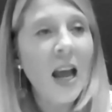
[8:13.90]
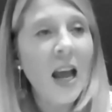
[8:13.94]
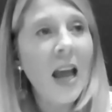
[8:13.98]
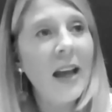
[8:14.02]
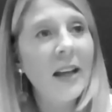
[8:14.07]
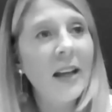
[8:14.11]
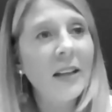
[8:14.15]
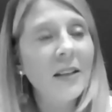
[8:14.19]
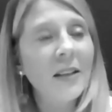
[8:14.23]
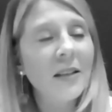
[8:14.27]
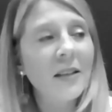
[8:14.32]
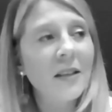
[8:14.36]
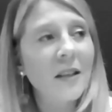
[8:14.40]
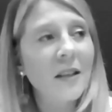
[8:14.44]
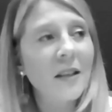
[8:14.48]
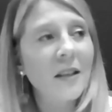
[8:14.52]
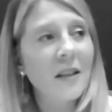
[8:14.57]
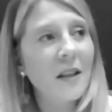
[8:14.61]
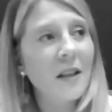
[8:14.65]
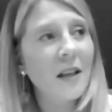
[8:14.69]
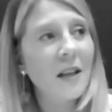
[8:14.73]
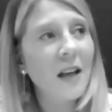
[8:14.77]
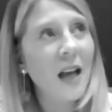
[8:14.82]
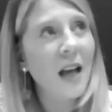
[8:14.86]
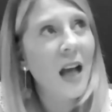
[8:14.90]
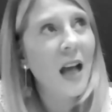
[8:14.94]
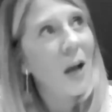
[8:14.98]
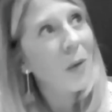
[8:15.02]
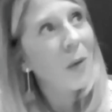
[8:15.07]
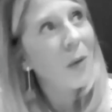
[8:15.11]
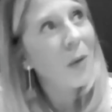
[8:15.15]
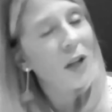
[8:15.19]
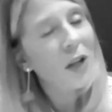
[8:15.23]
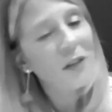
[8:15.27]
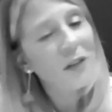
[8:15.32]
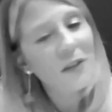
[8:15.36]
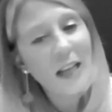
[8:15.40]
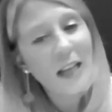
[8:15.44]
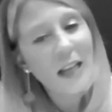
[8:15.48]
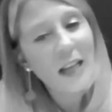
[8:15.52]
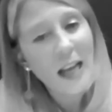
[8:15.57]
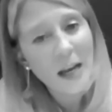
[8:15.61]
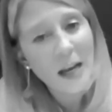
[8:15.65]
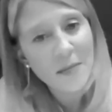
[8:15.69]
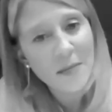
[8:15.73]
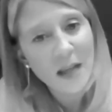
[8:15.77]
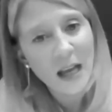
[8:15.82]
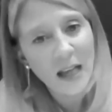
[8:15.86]
And how I
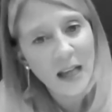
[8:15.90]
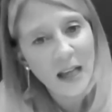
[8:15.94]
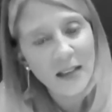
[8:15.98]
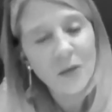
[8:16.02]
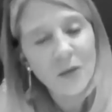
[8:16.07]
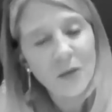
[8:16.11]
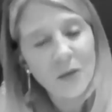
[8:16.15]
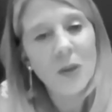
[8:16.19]
overcame that